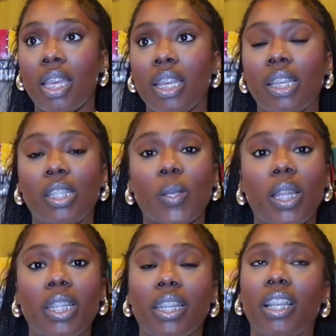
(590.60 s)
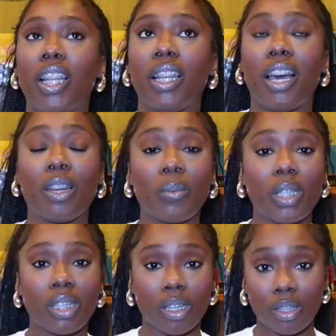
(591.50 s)
So I did a lot of
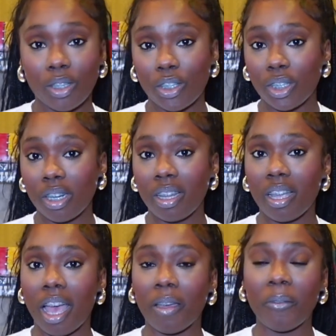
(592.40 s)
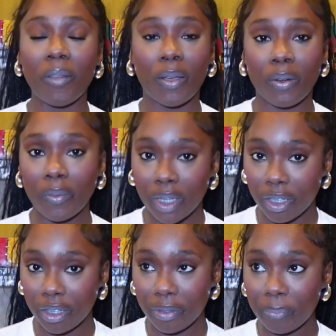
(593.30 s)
research, I found a
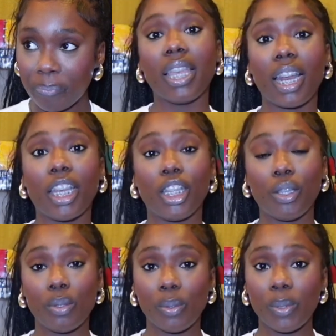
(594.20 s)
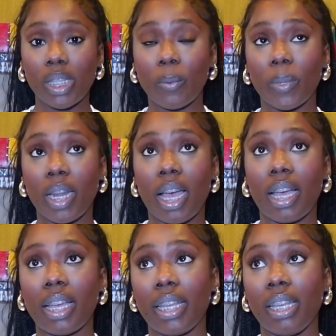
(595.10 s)
vendor that I used, and when
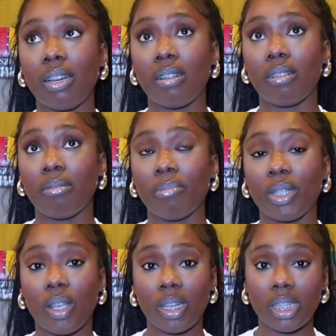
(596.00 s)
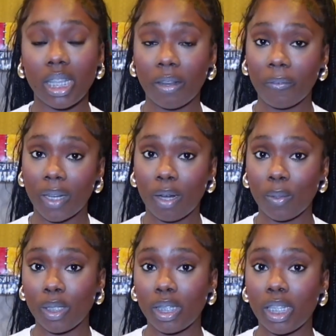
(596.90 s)
I started selling
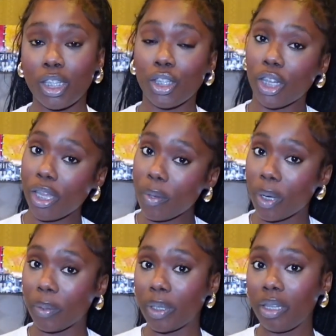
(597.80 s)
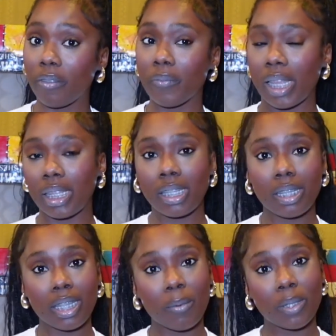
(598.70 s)
flowers in January, Valentine's
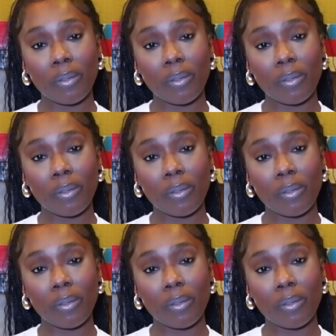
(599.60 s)
Day was in